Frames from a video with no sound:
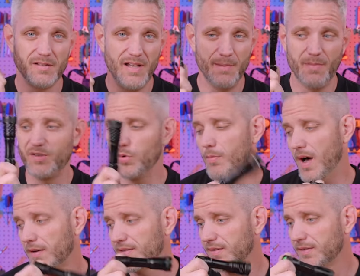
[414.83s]
in my
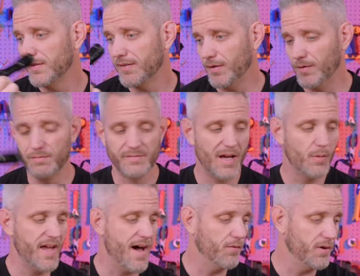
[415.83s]
toolbox. So now
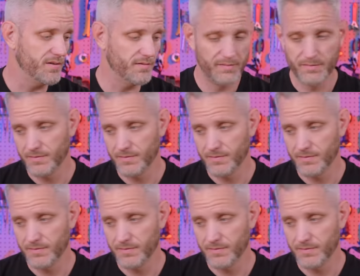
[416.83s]
we have one,